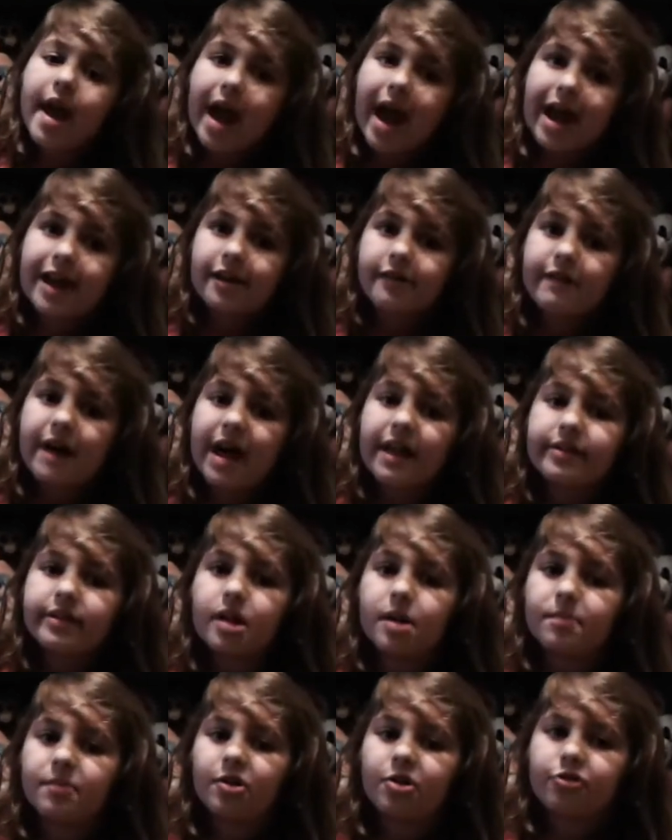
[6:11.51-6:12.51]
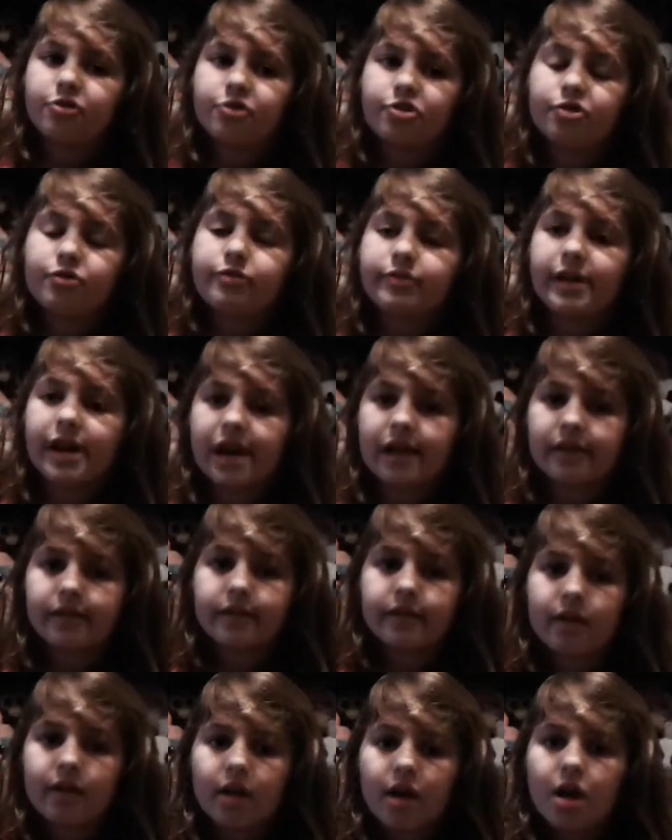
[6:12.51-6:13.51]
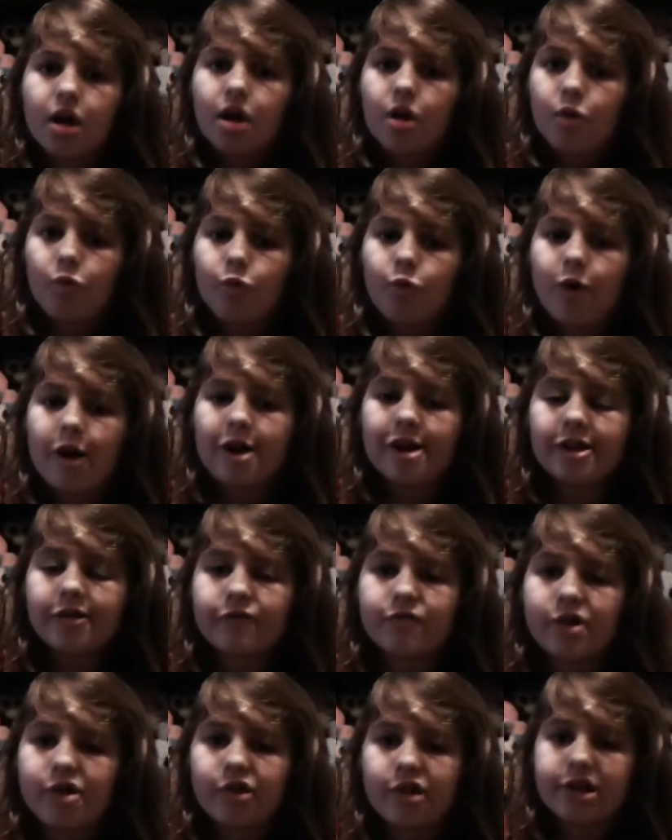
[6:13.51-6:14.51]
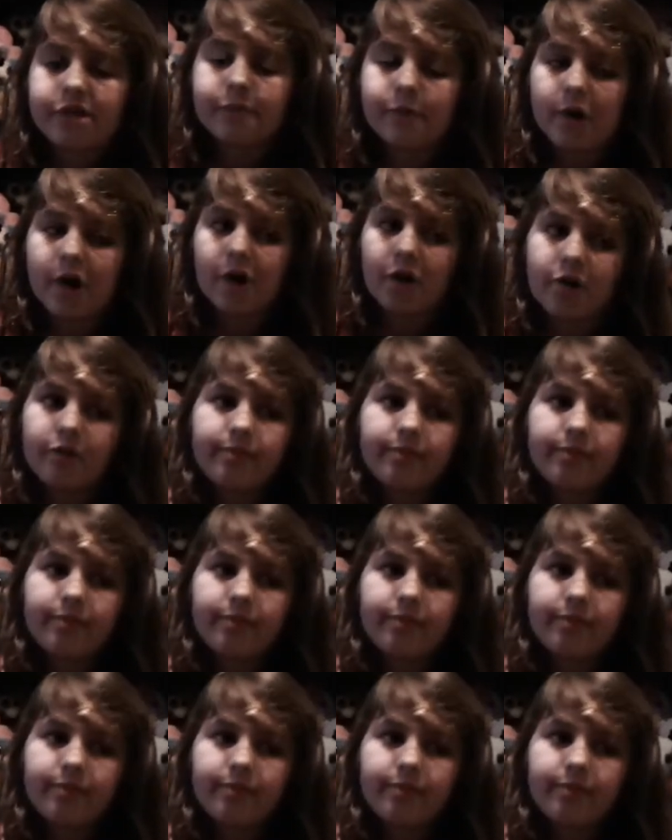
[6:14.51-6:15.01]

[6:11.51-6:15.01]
And the last tip, there's 2 things. One is really small.